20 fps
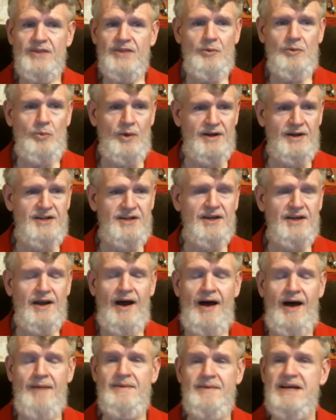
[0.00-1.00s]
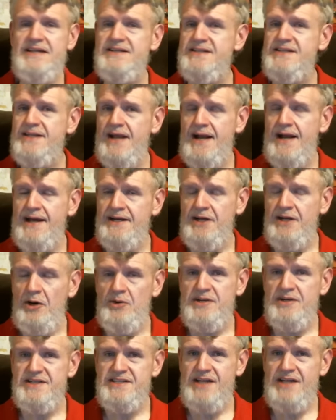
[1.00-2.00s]
one of the comments that I
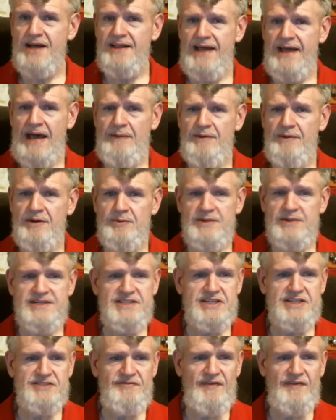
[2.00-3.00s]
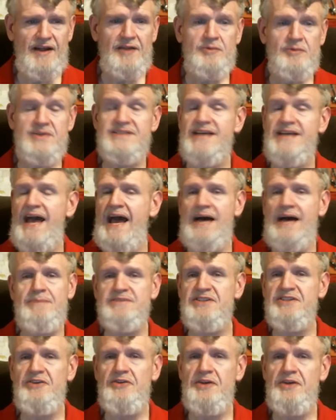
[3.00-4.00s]
noticed on that one was this fellow was
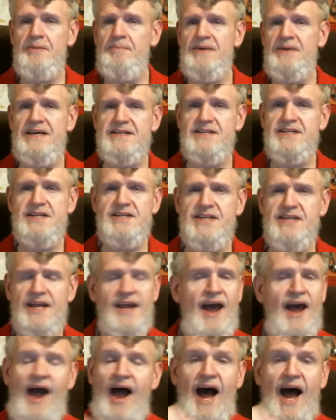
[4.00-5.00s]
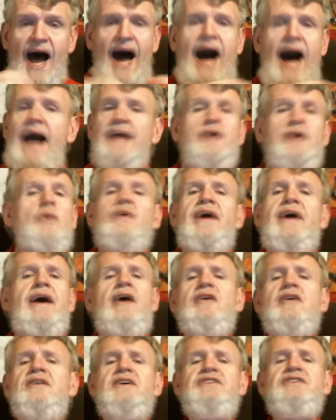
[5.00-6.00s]
absolutely pissed. He said, I don't
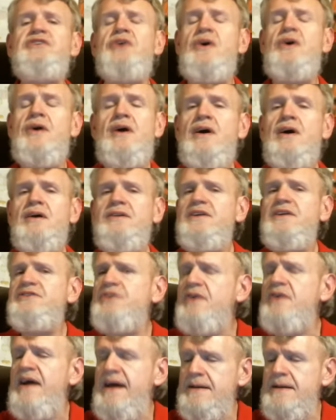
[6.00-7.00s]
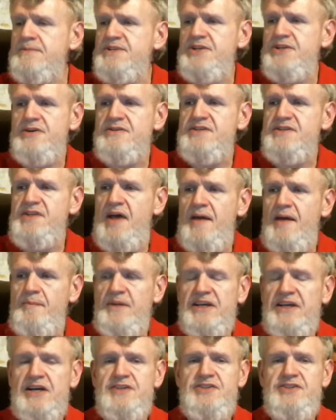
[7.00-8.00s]
care that your, that your hamster's dead
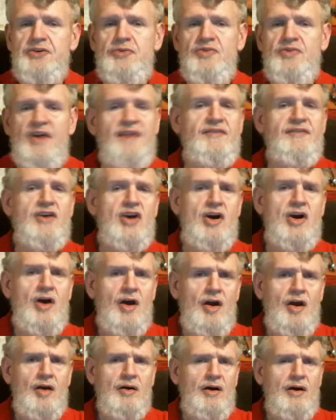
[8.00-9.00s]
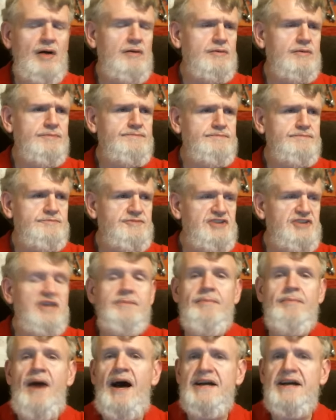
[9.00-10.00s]
because you never uh,
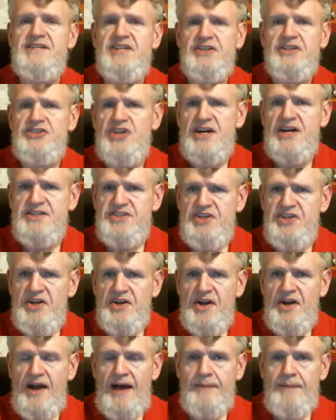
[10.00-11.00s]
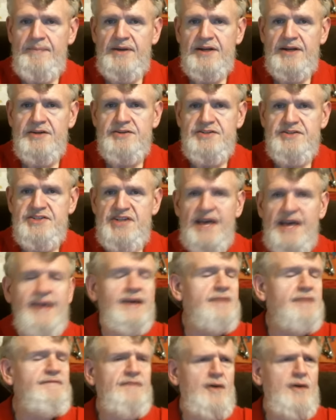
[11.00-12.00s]
did my suggestion, and I've been
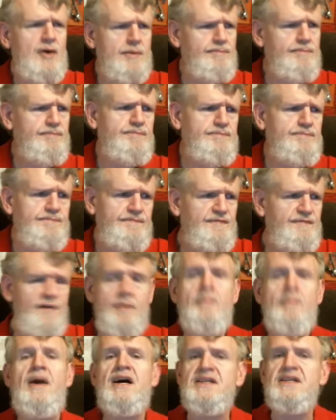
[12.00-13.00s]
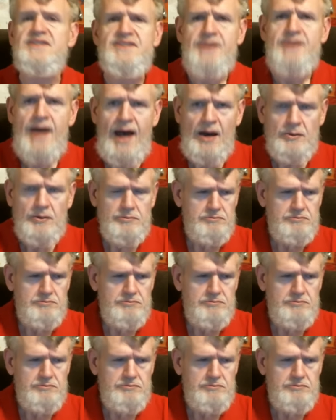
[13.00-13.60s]
saying it for for months now.